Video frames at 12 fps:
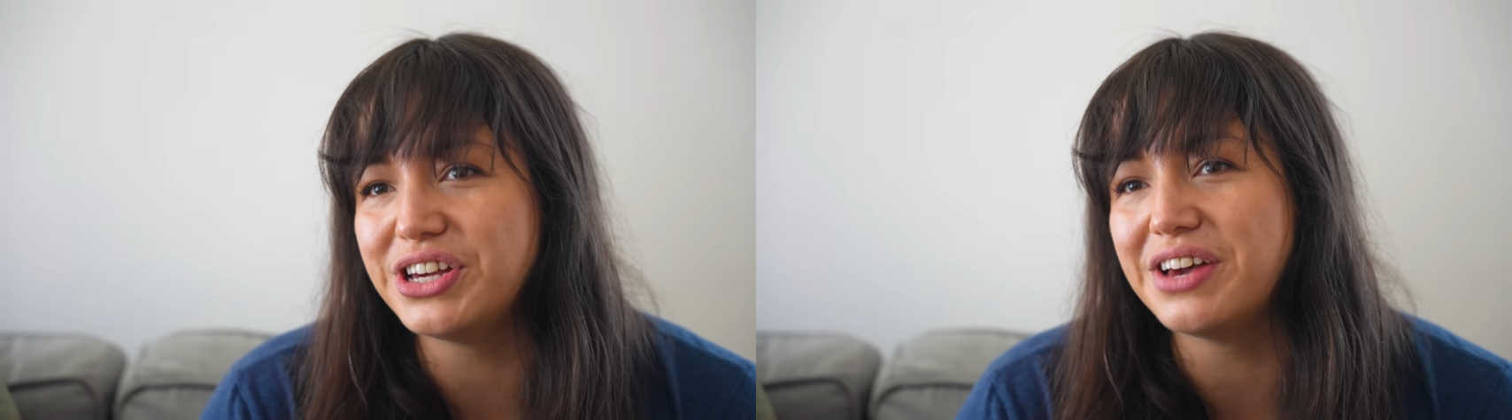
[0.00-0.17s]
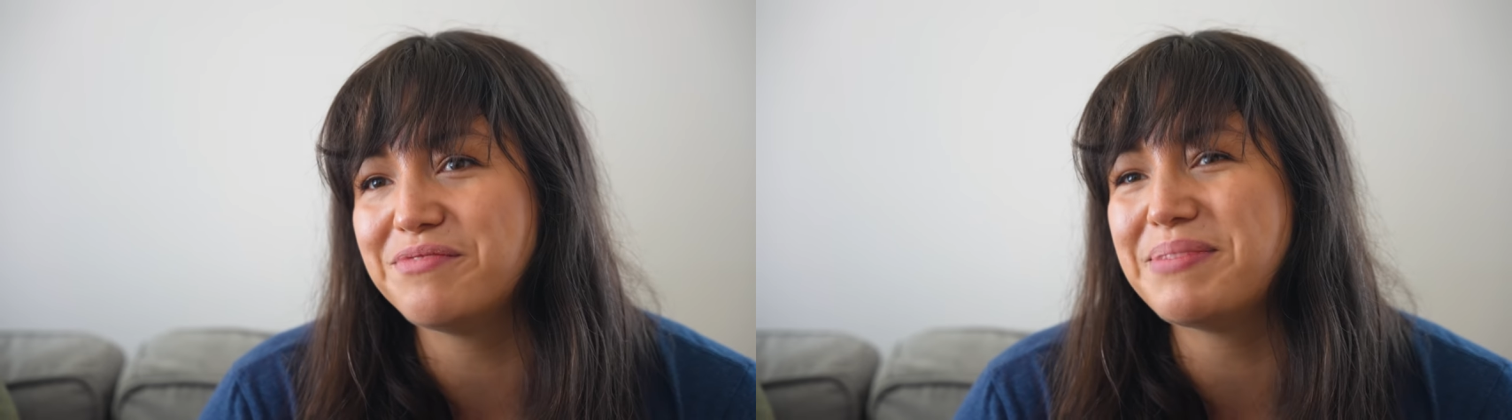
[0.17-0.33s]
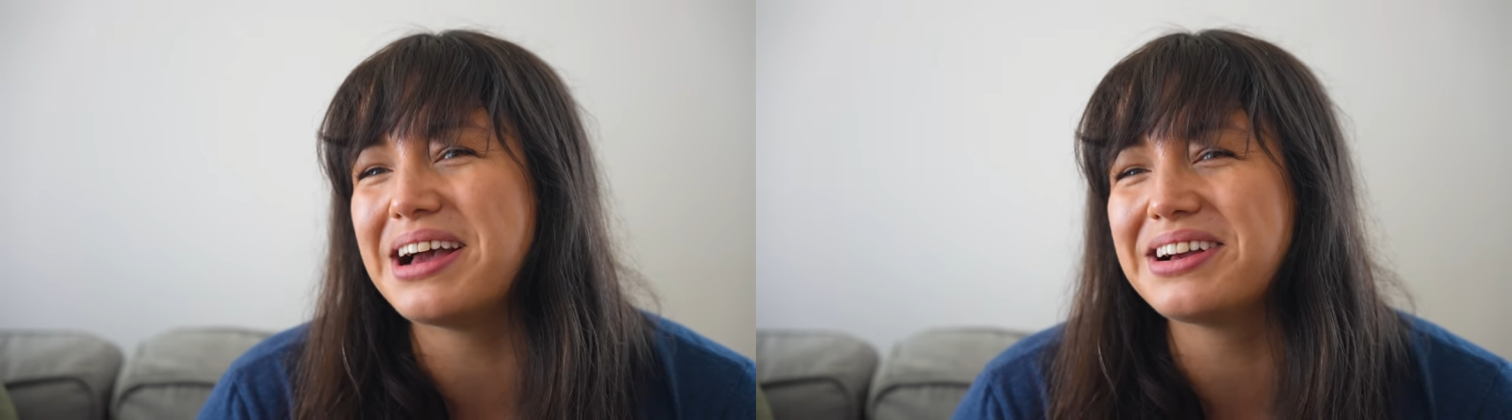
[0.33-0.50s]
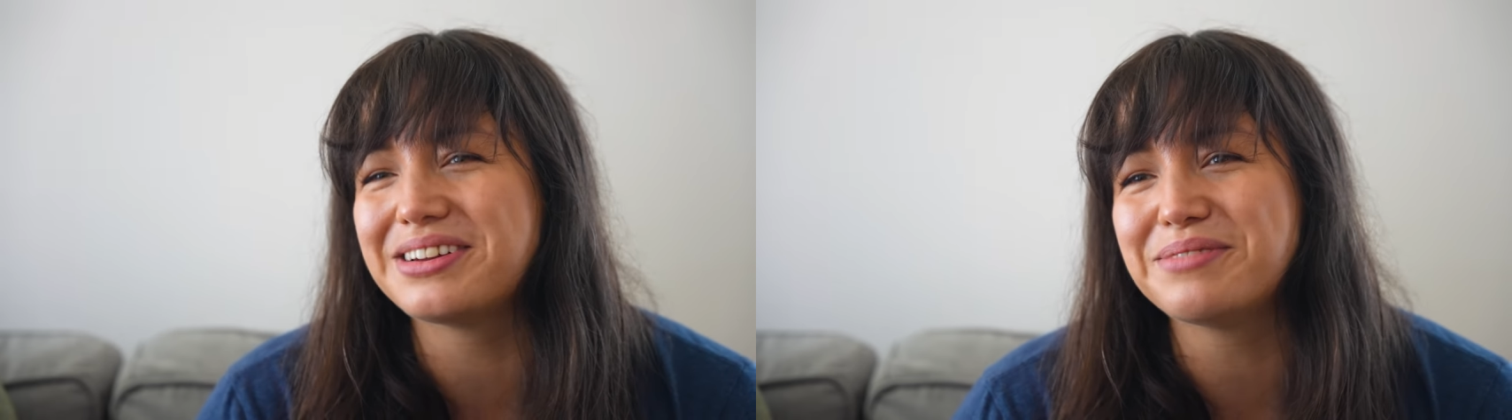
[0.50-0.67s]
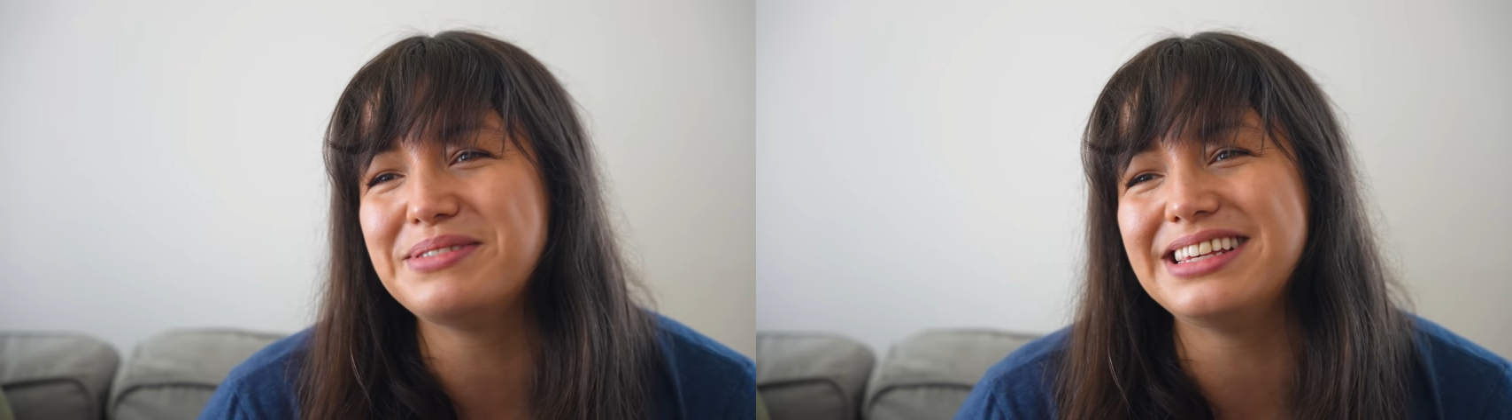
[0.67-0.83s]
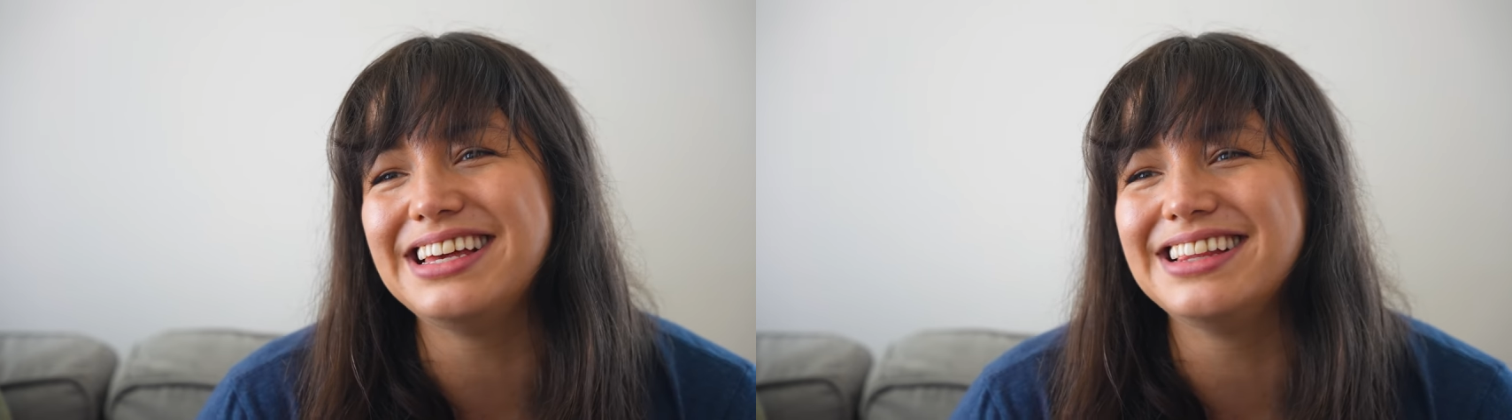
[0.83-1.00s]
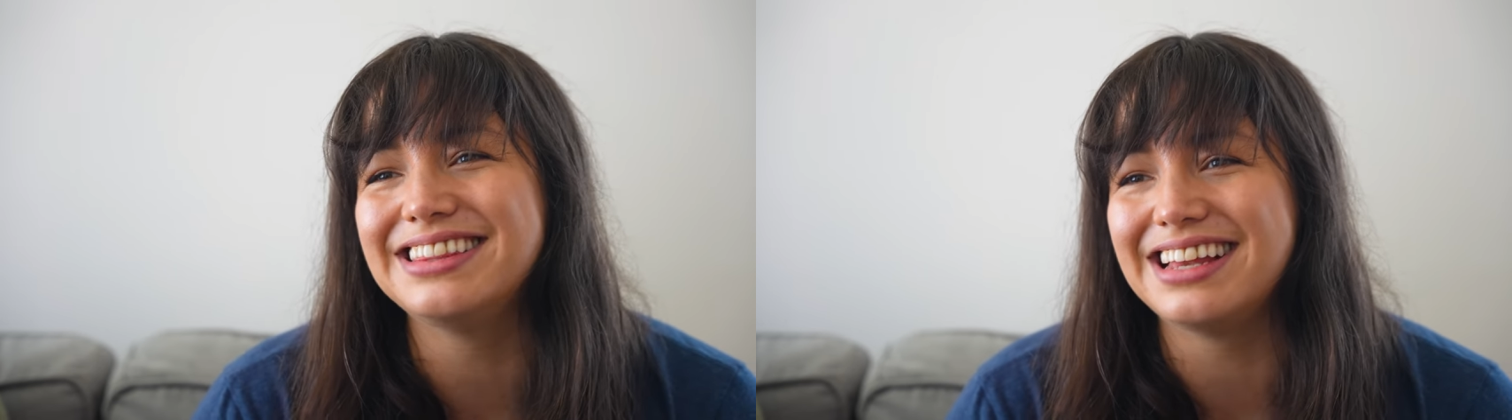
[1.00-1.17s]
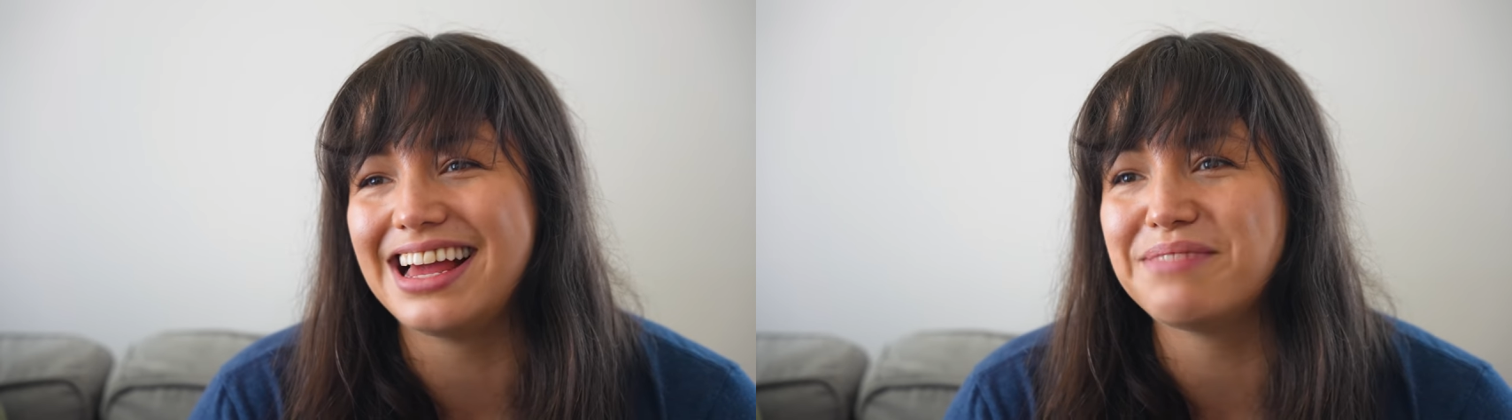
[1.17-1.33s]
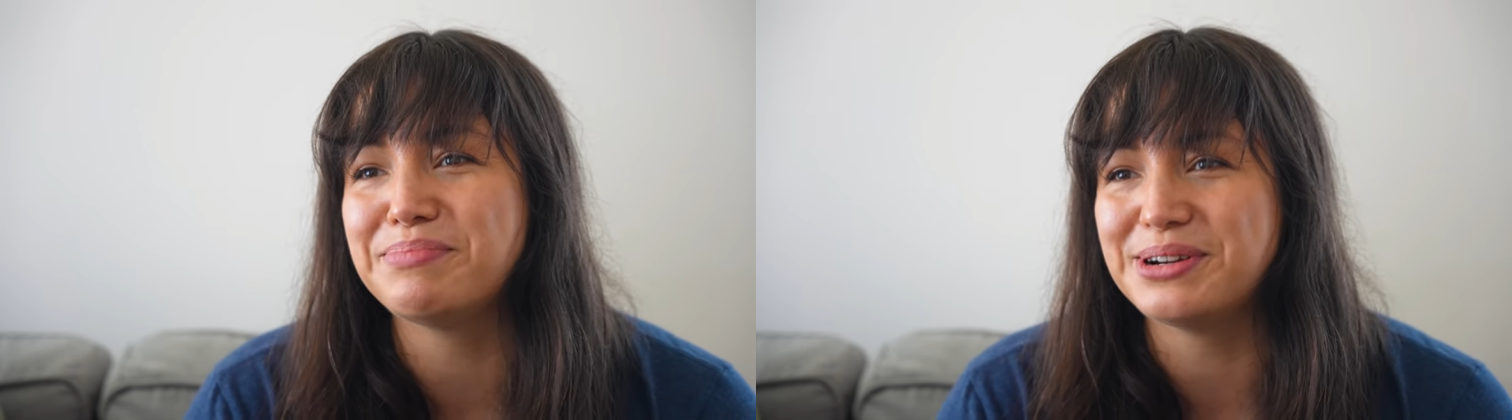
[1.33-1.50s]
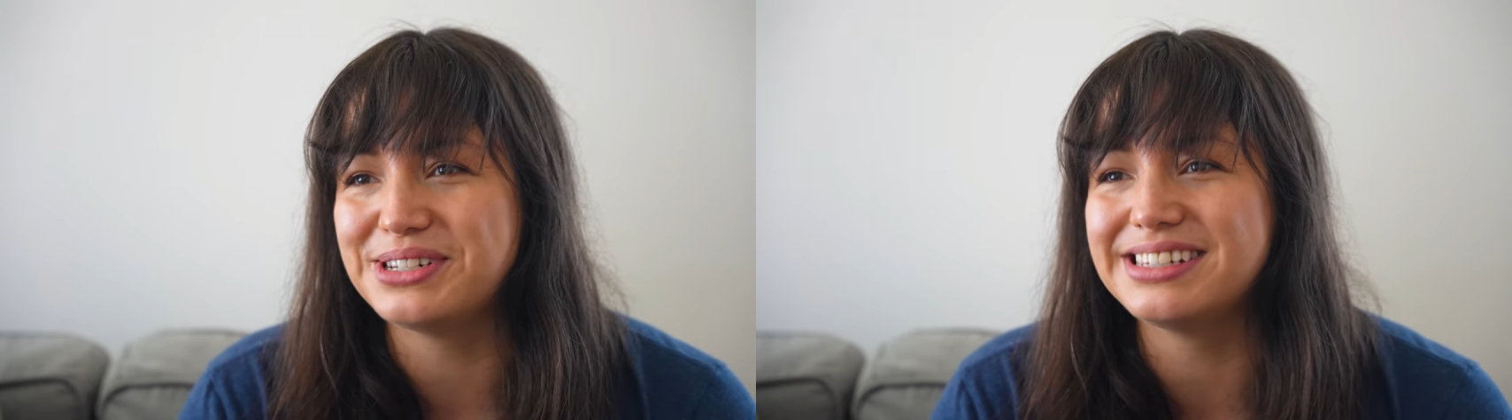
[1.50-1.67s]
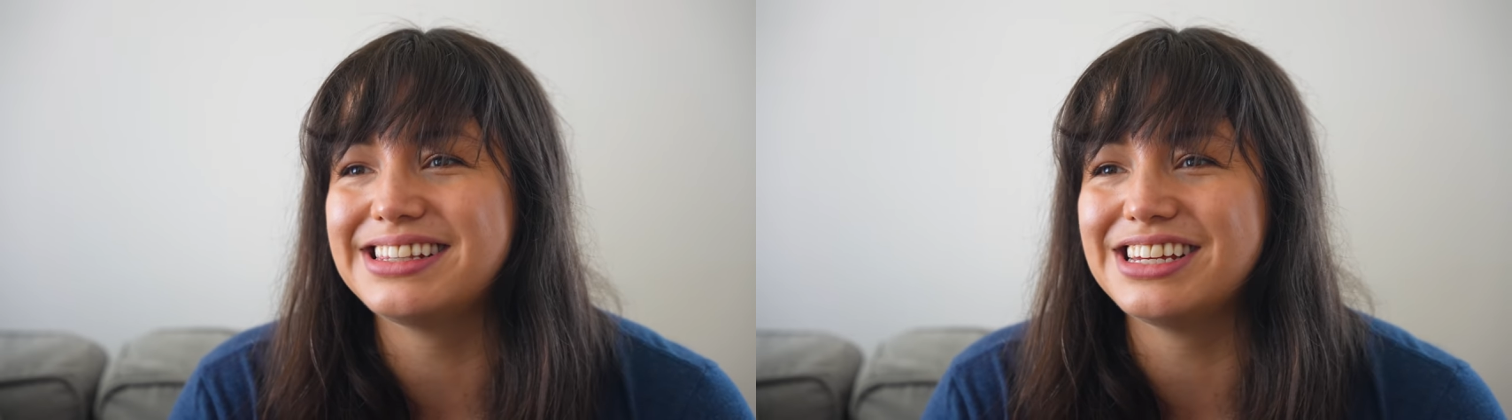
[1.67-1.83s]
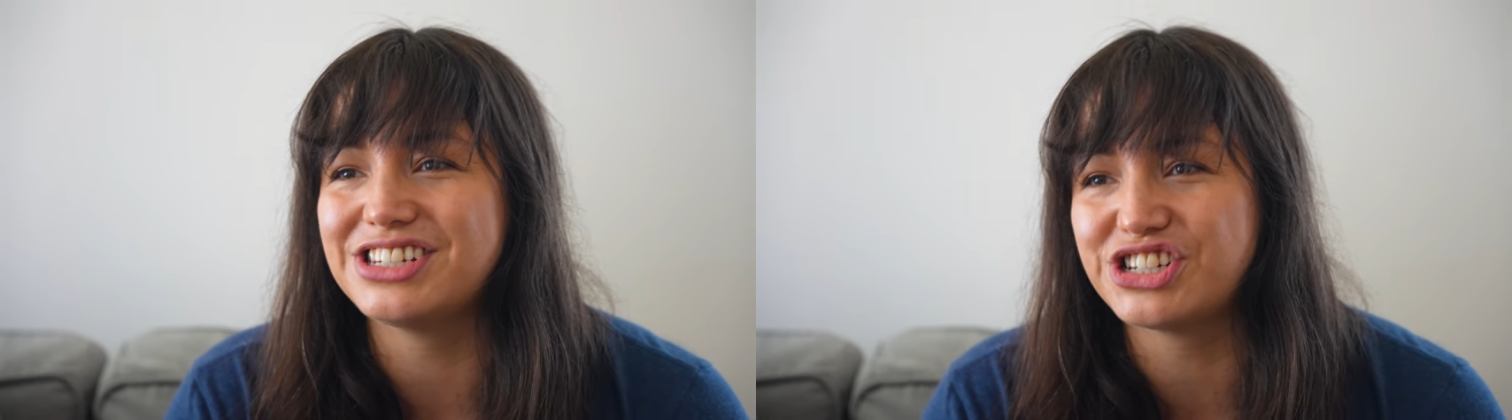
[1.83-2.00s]
of bankruptcy until I
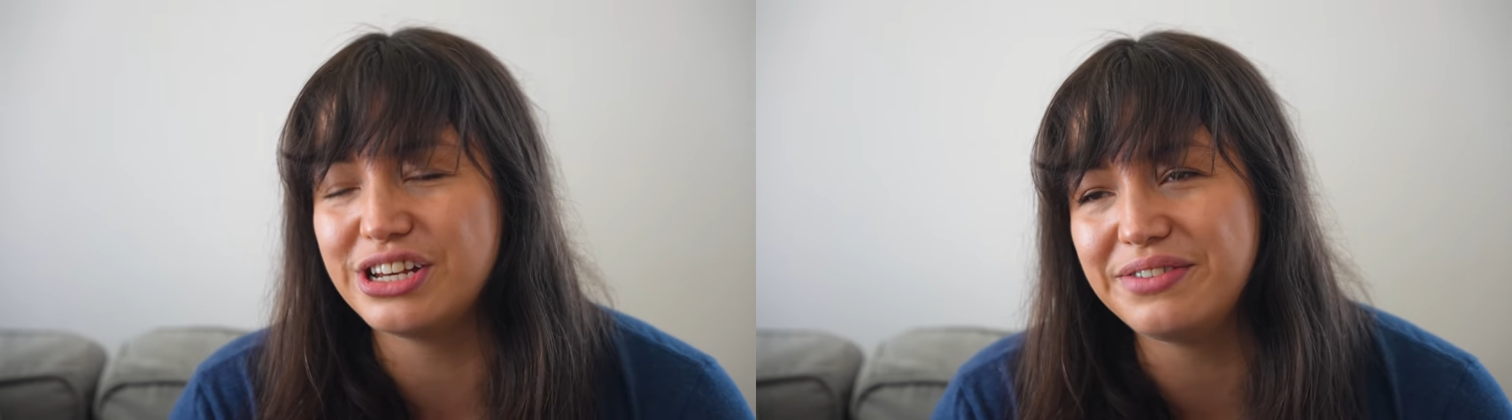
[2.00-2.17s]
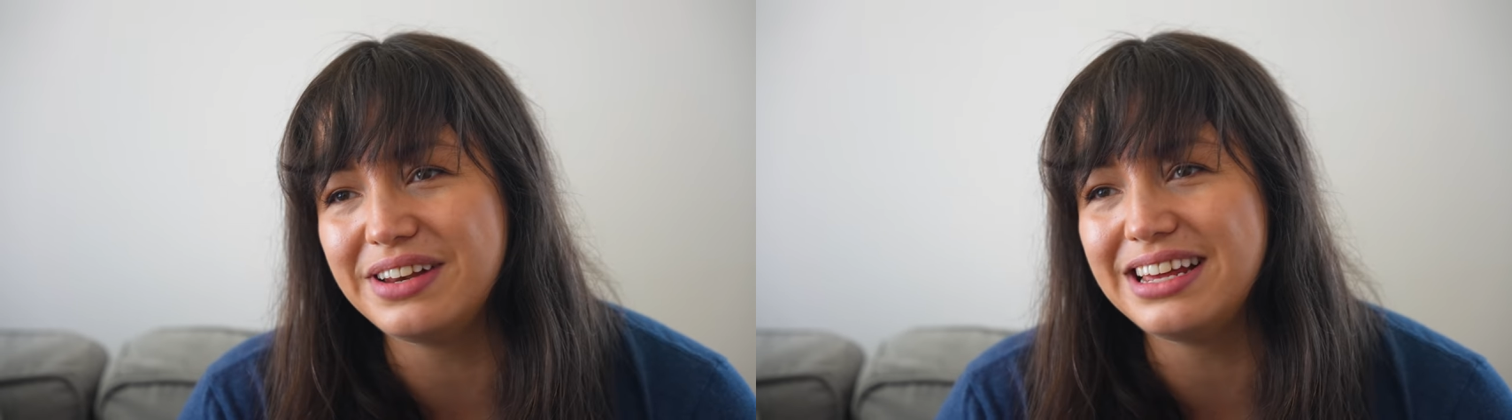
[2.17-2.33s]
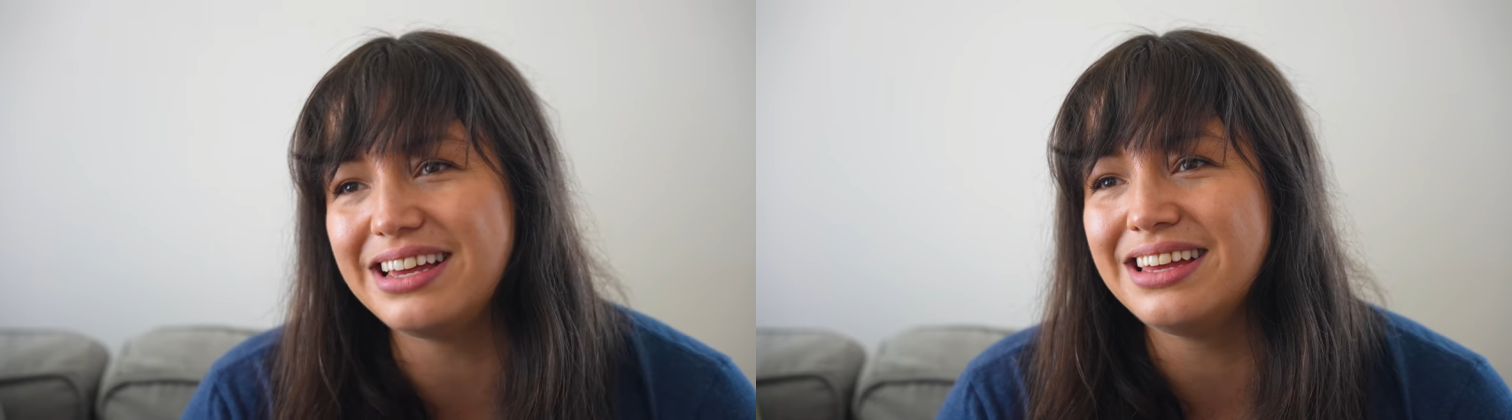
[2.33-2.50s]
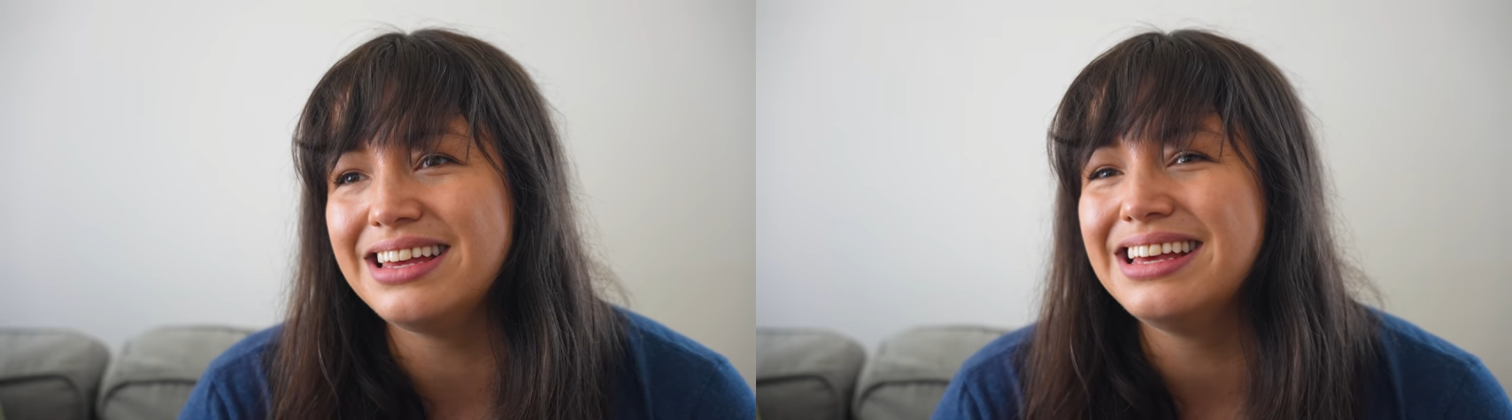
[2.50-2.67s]
purchased the Schlubeli.